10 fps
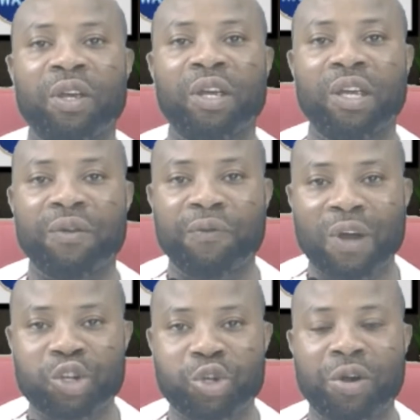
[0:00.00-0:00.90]
If you are
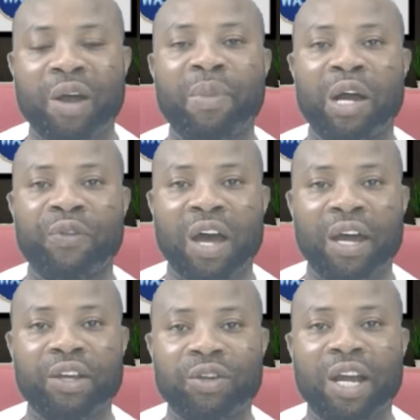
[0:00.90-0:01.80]
sure about that,
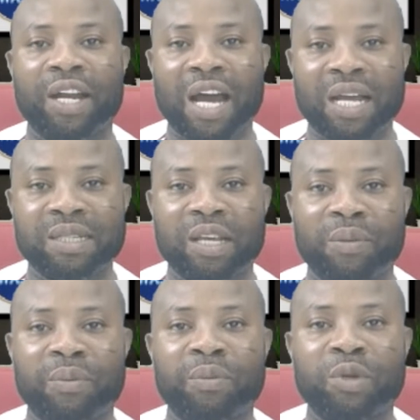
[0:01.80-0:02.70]
you can ask
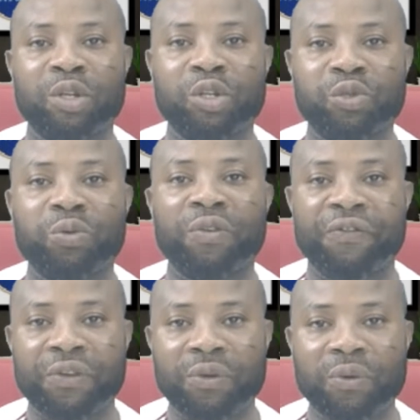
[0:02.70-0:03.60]
them to
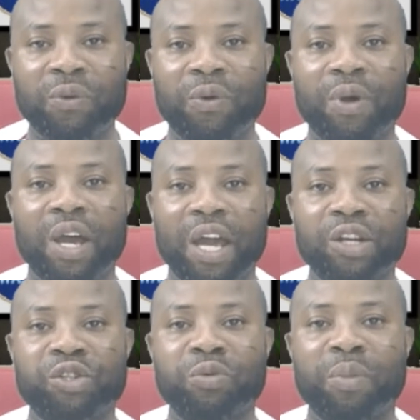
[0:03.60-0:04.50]
review and
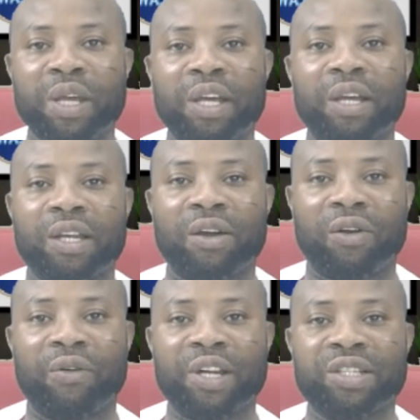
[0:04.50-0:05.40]
to make the
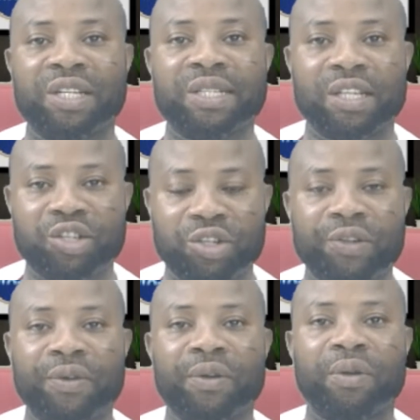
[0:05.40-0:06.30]
correct decision
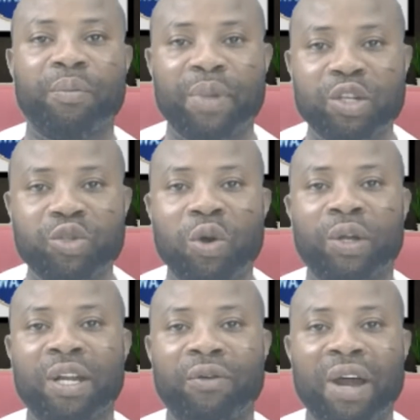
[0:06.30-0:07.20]
based on the
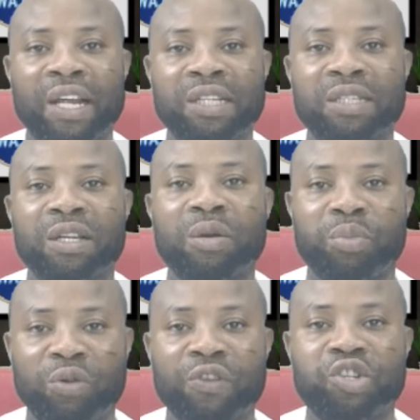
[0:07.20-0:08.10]
right
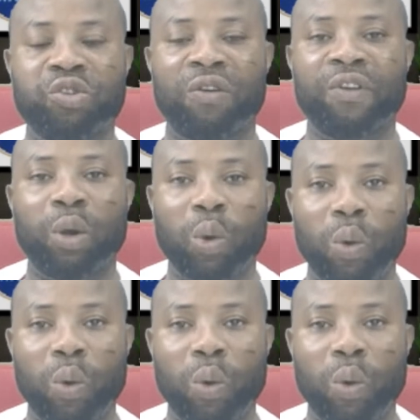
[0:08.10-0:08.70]
provision of the law.